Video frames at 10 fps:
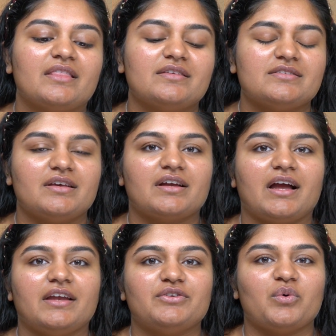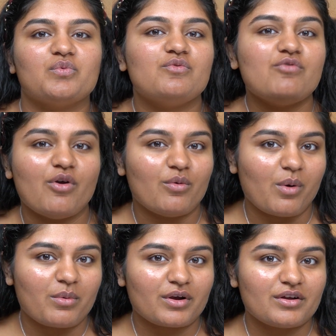This look, I don't know
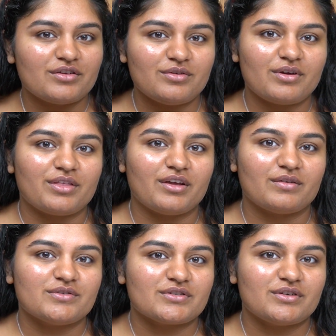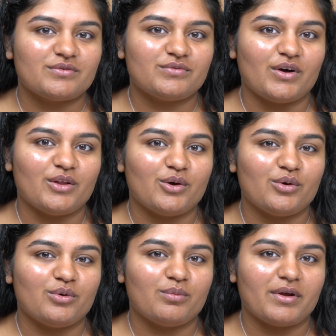what we're gonna do. I think I'm just gonna
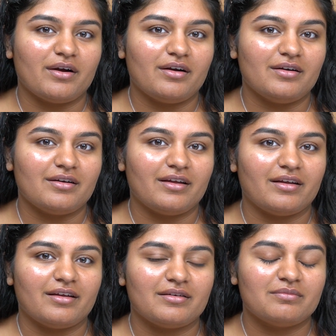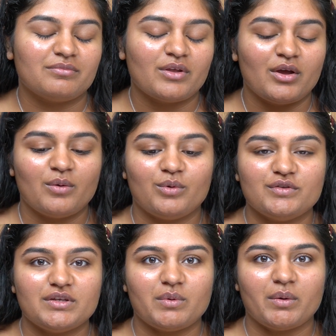follow my heart and we'll
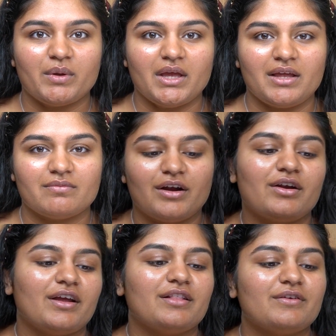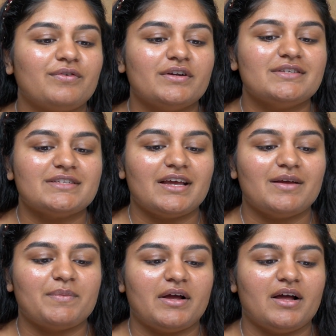see where we get. Alright, the first
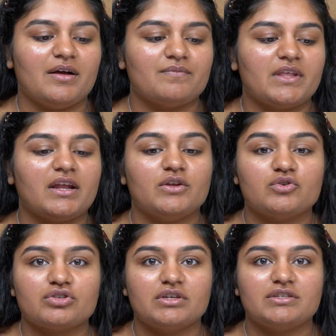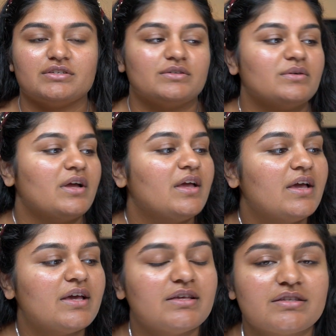step that I usually do
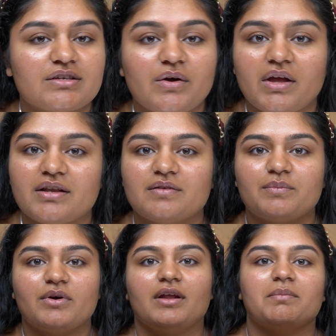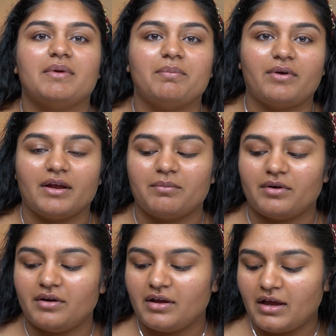is go ahead and put on my
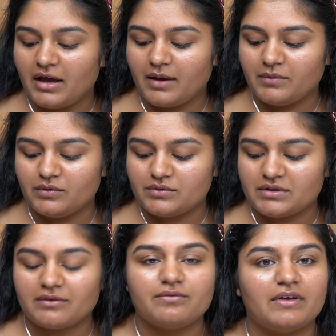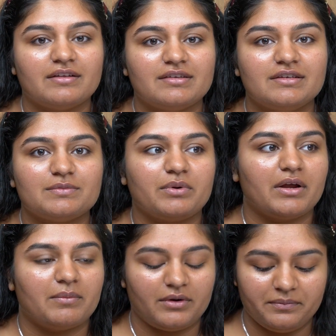primer. I'm using Fenty's
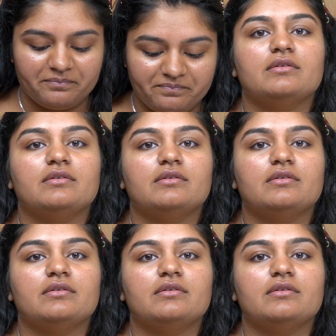primer.